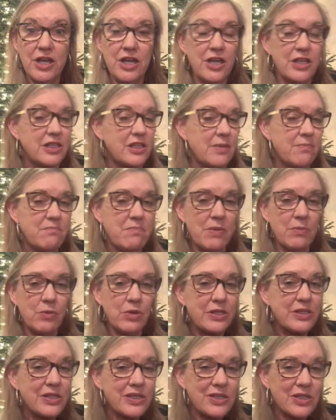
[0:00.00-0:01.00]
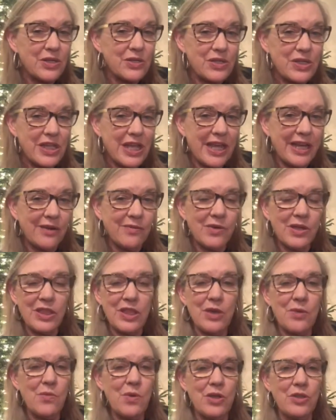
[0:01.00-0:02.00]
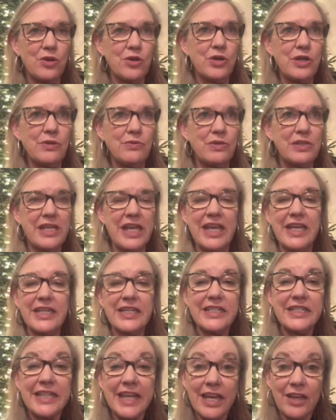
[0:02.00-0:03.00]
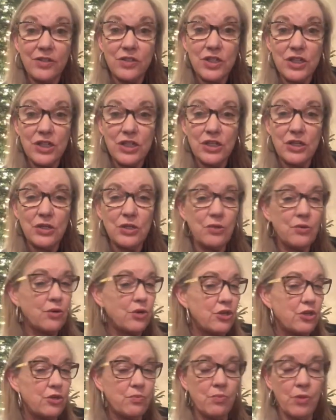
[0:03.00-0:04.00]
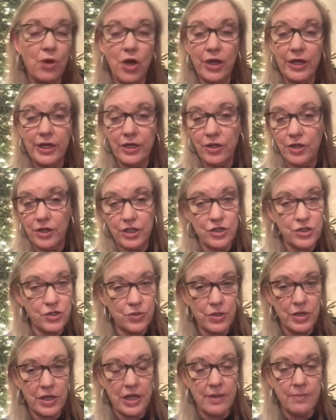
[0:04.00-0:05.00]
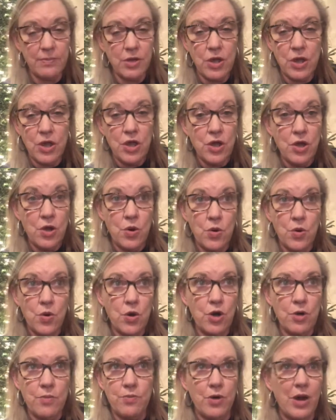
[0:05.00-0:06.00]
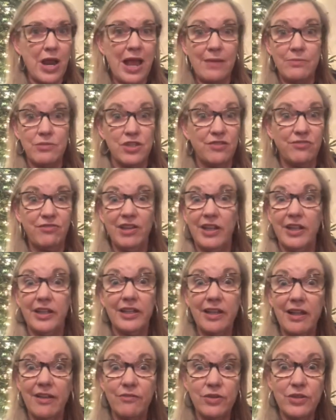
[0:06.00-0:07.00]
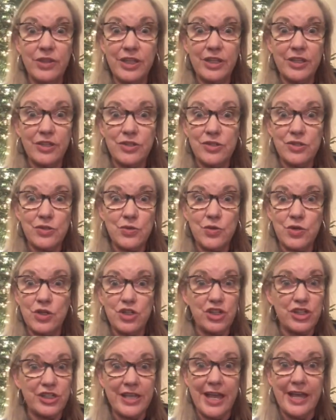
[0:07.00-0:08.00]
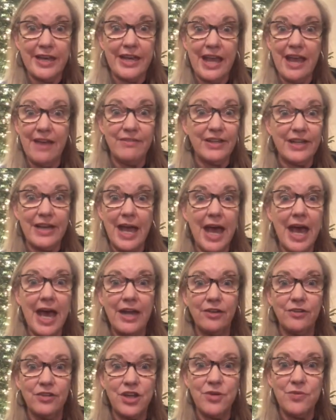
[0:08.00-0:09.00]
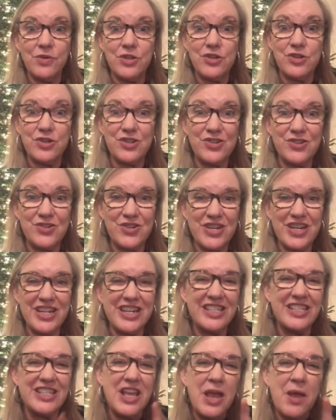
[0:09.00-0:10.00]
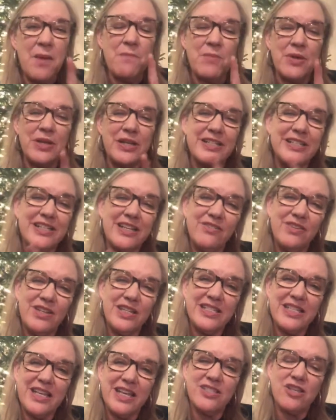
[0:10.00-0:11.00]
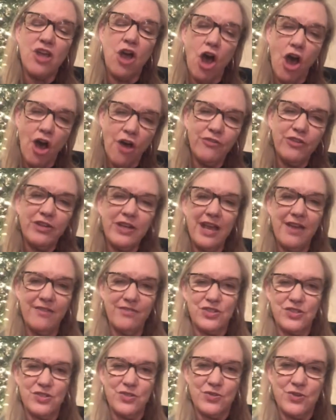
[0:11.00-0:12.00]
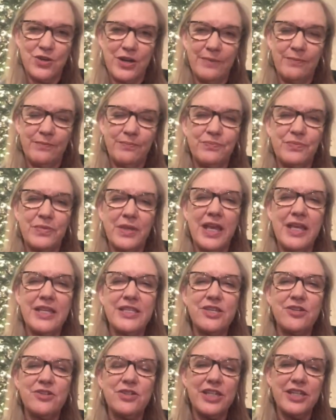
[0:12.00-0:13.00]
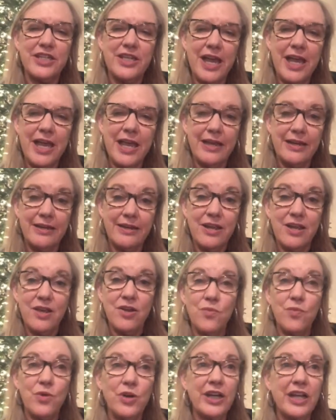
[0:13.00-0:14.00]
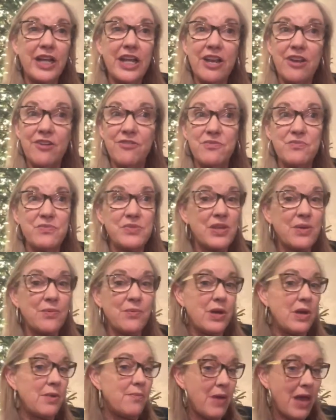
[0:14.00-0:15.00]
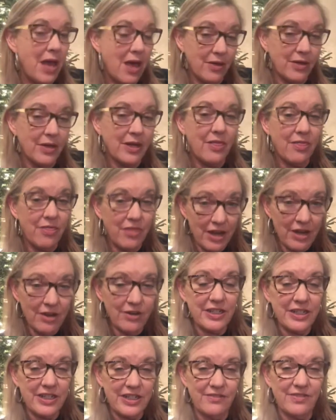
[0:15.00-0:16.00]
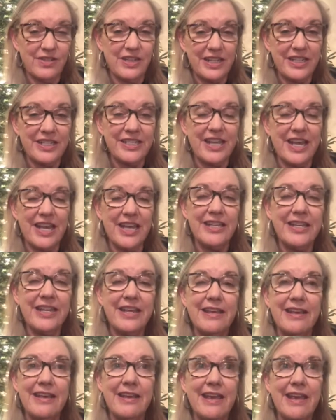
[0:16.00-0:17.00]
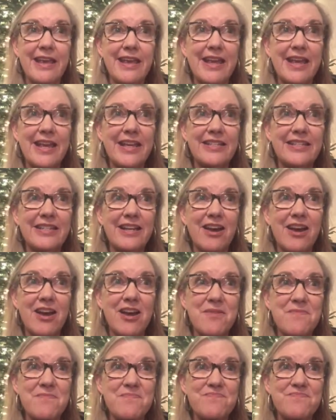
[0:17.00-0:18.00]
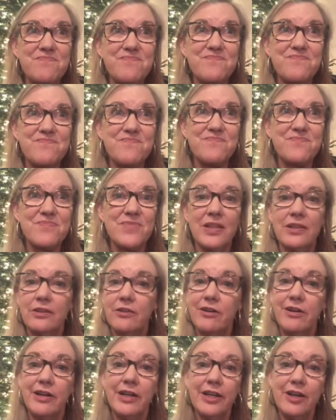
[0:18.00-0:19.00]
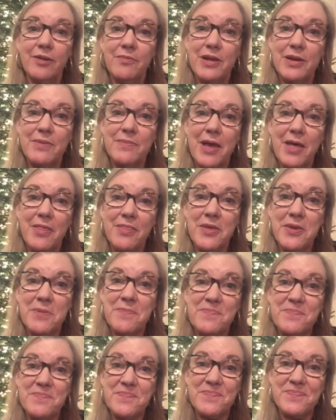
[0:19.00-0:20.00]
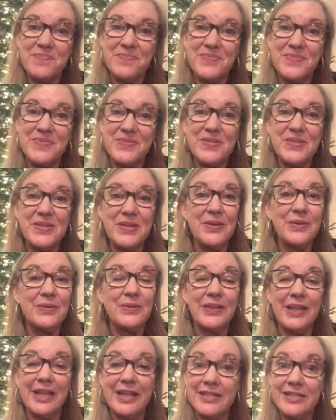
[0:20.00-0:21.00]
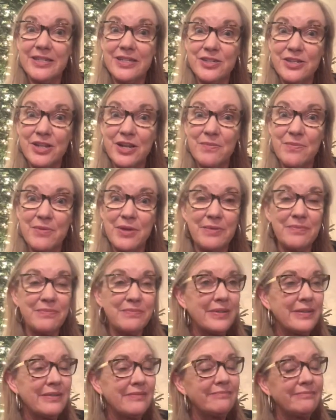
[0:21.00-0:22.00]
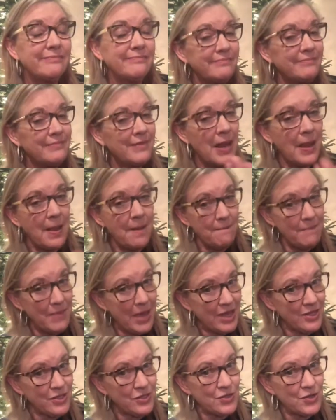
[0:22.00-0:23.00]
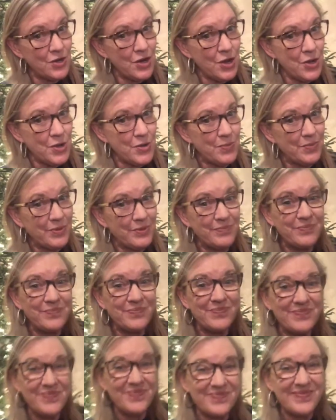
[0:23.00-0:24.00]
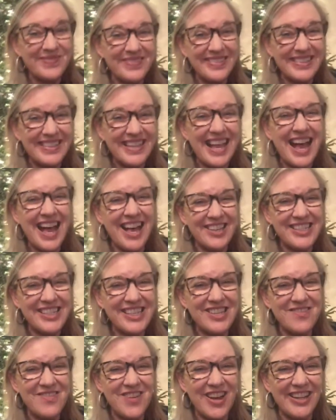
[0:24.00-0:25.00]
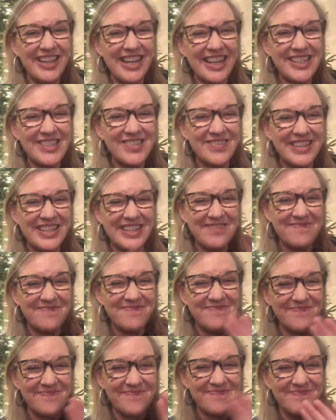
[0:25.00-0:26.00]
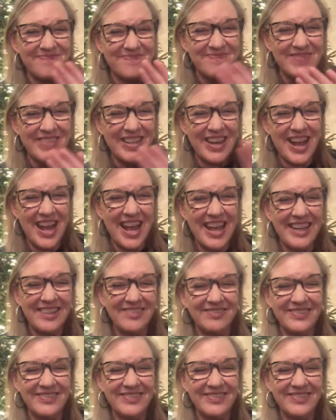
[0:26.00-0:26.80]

some memories associated with it, whether it was handed down to you or you bought it on a trip, or perhaps you fell in love with it in the store and just had to have it. I don't know what your story is, but nativity sets often have a story. And so tonight, we're gonna hear from someone about their nativity set and um, learn a little bit about them. So, ladies and gentlemen, Pastor Hope. I'll see you all next week. Good night.